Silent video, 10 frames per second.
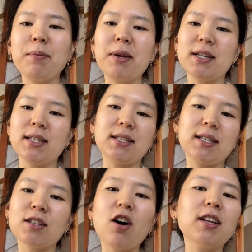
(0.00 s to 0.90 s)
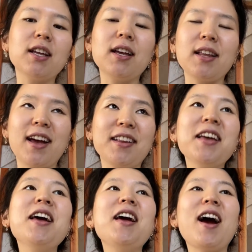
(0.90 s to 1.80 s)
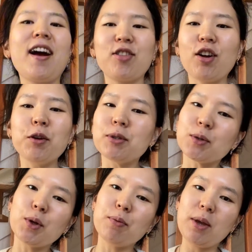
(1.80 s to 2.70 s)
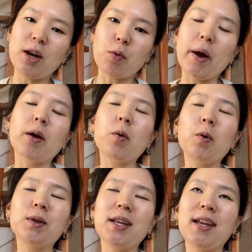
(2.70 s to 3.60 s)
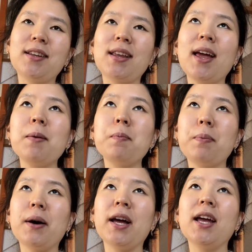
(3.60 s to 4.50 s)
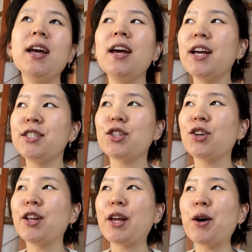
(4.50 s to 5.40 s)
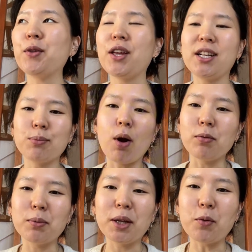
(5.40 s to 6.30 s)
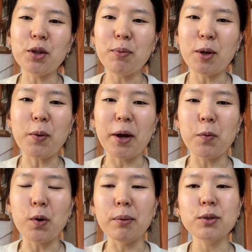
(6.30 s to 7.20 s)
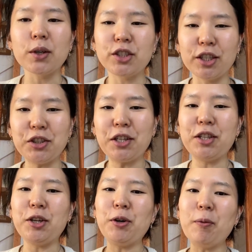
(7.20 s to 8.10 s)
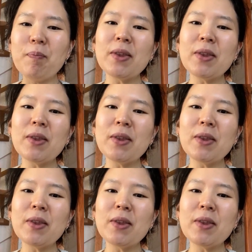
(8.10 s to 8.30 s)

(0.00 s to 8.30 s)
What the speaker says: because this is cotton, and I thought it was going to be a quite cold day today, but it's turning out that it's probably going to be quite warm. So I changed into